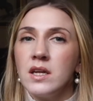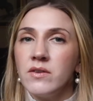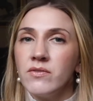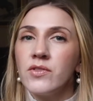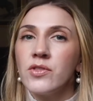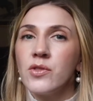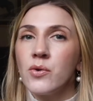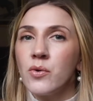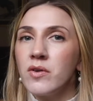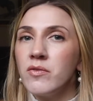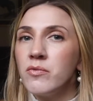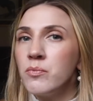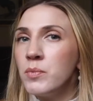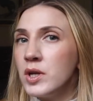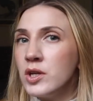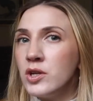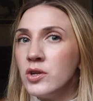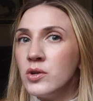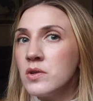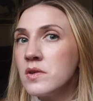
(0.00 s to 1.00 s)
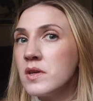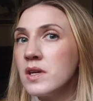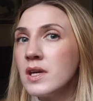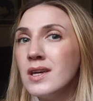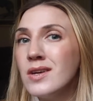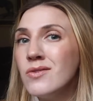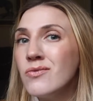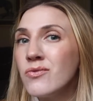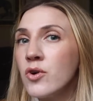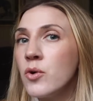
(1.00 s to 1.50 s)
even though I've been using
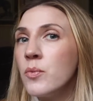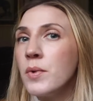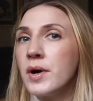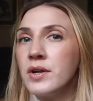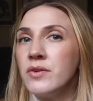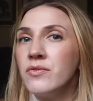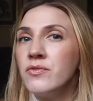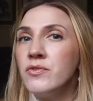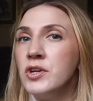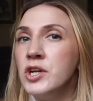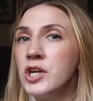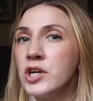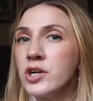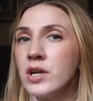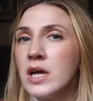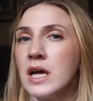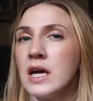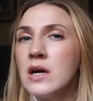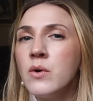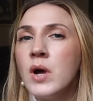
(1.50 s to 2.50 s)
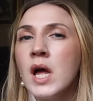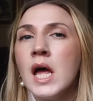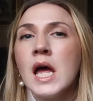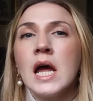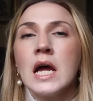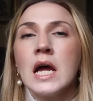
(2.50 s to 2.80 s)
it for about a year now,